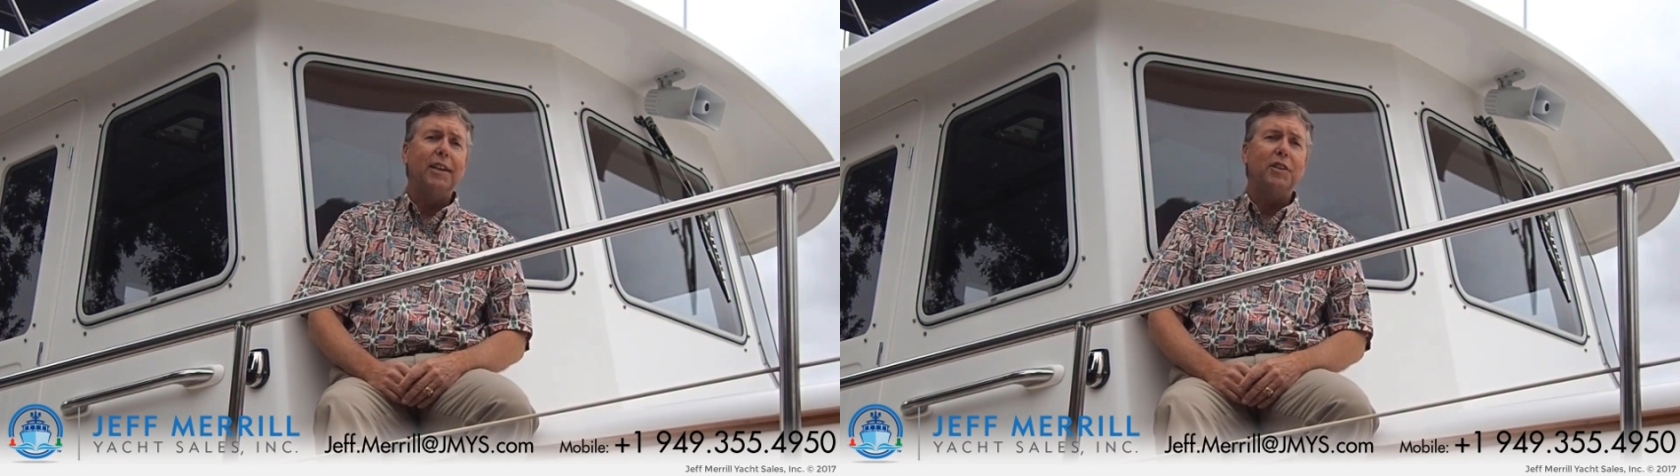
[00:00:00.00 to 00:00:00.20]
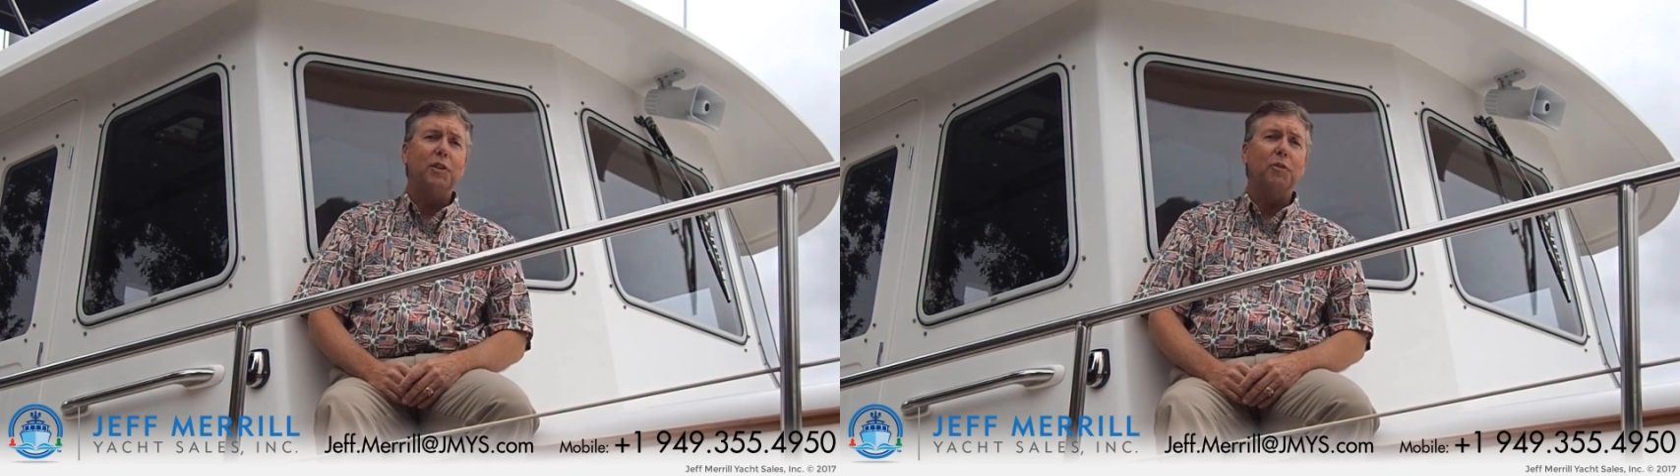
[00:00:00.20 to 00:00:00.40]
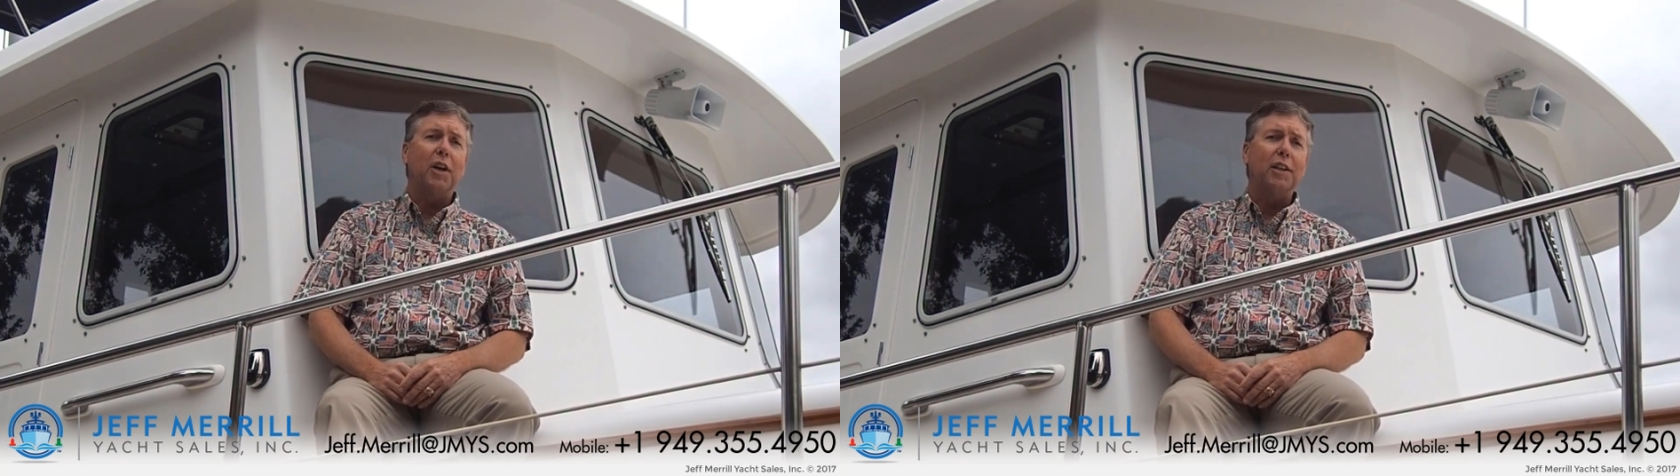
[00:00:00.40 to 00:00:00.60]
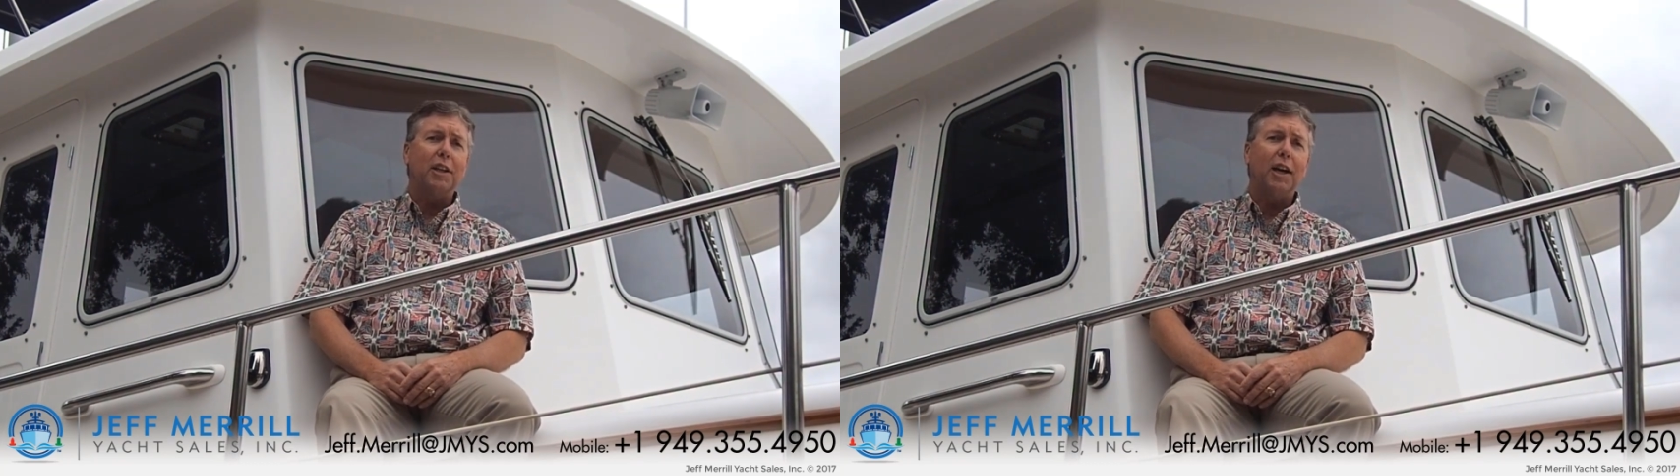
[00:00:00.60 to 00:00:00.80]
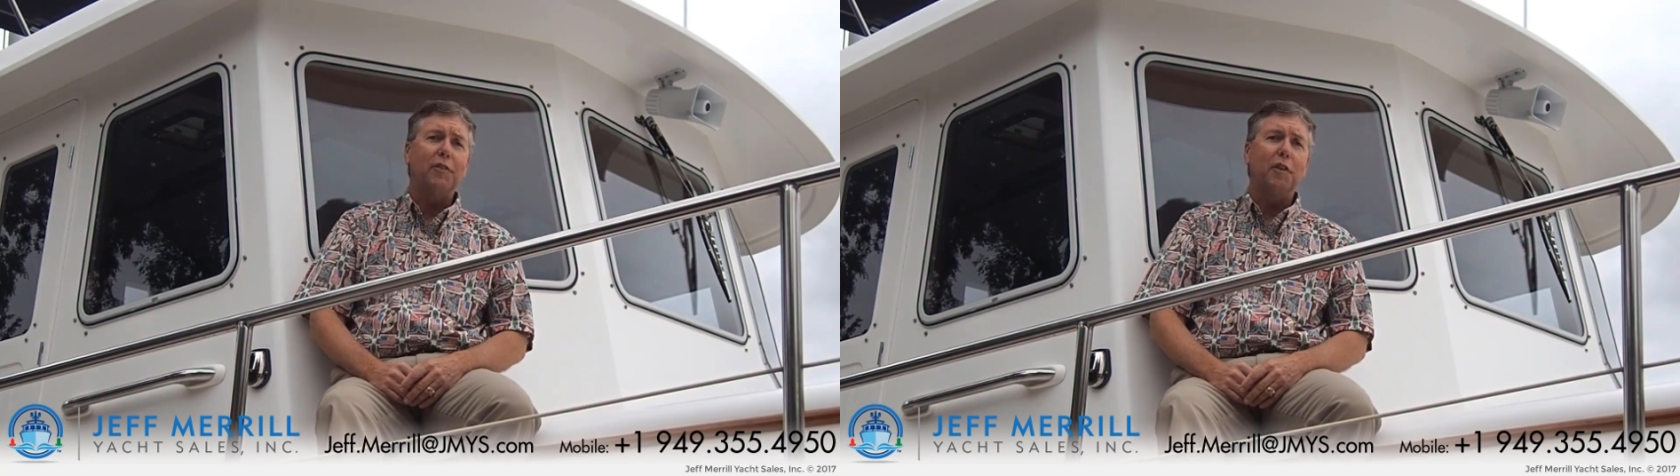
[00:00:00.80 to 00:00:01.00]
she was on the
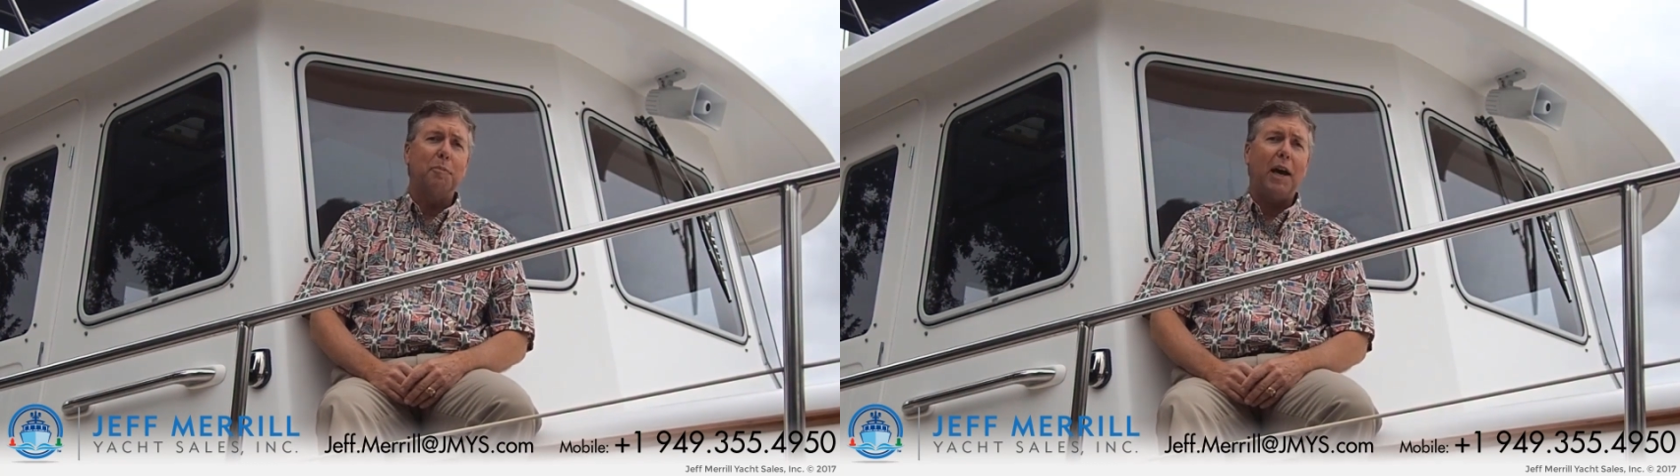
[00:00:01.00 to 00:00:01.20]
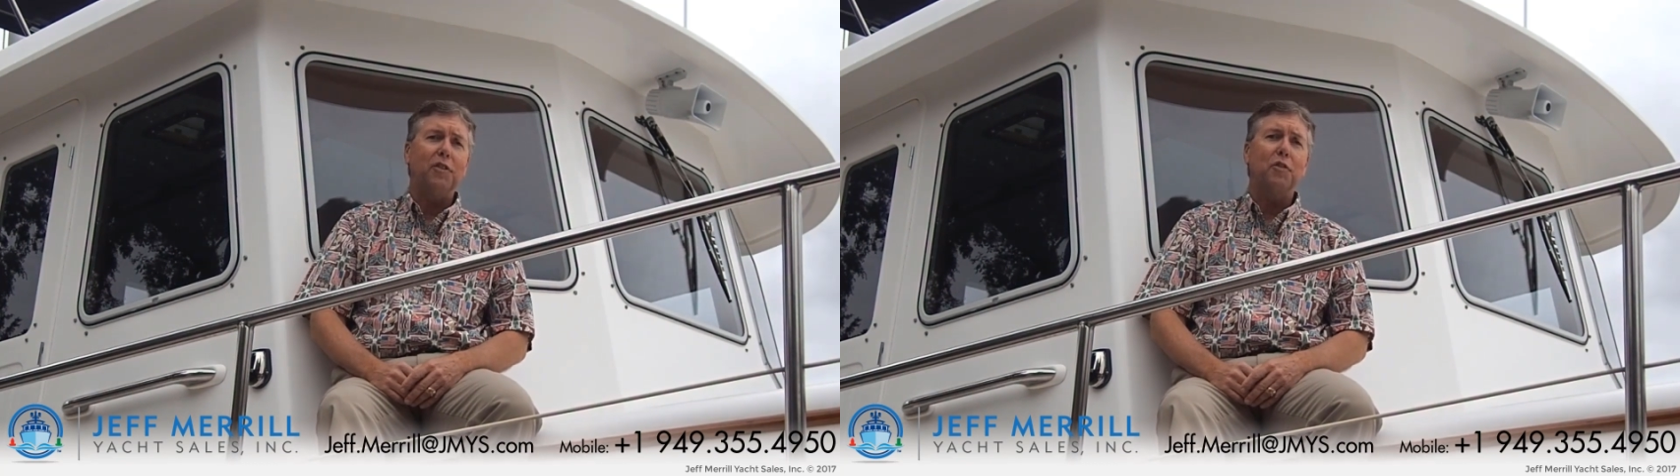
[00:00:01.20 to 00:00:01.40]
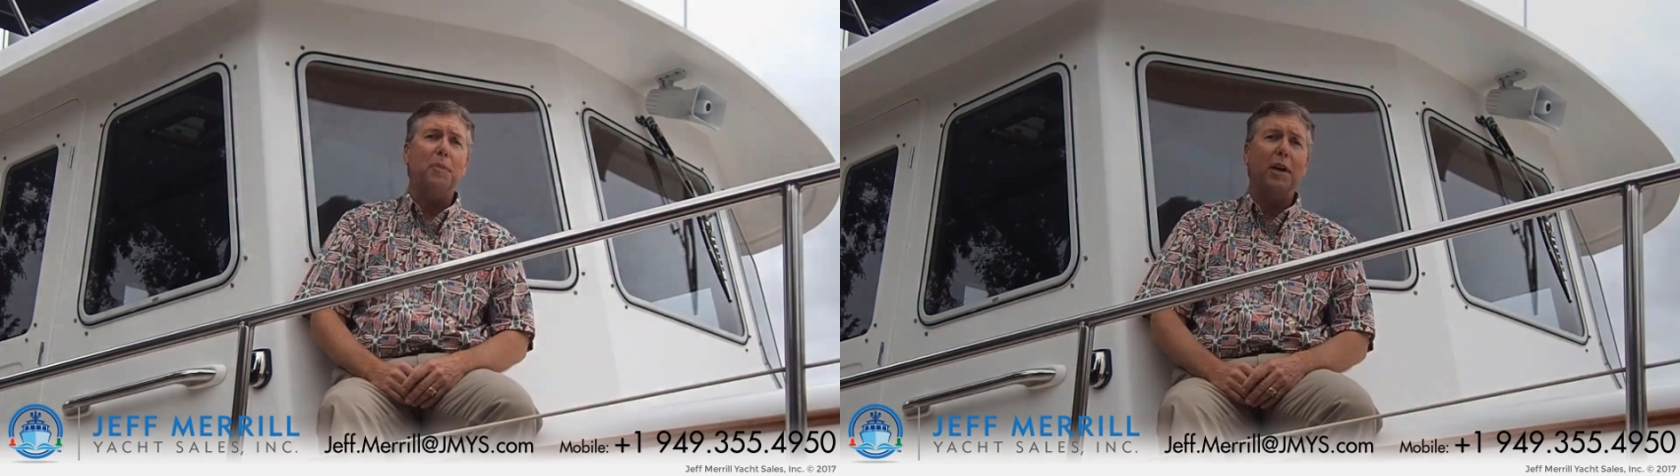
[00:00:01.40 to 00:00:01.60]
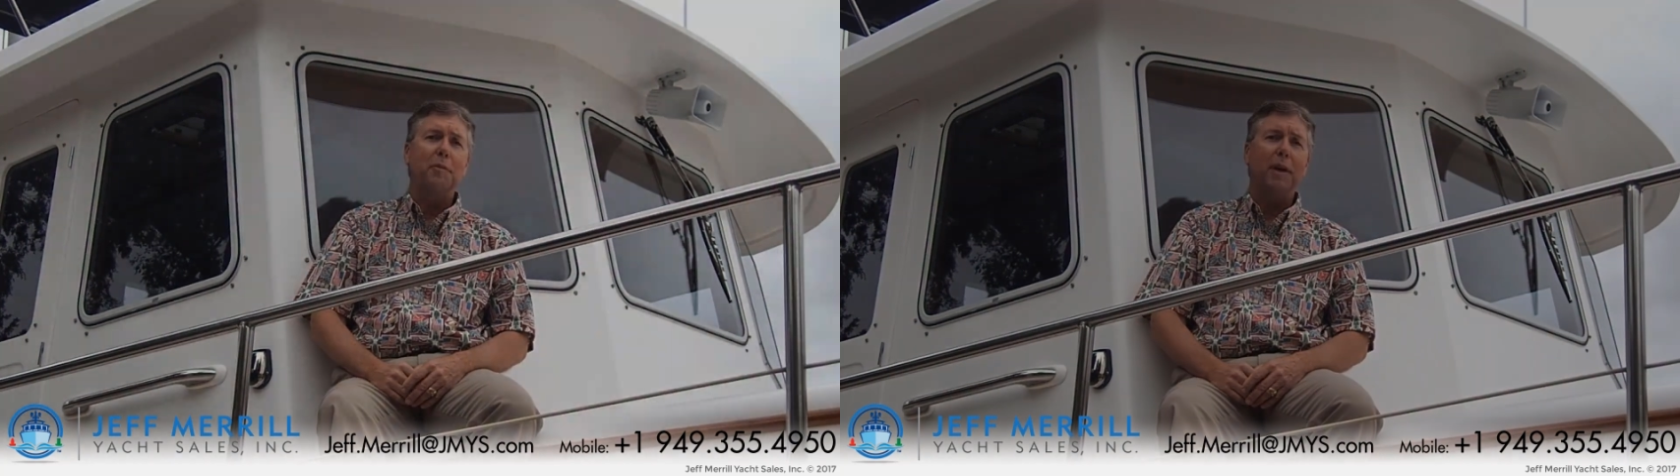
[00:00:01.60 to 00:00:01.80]
cover of Passage Maker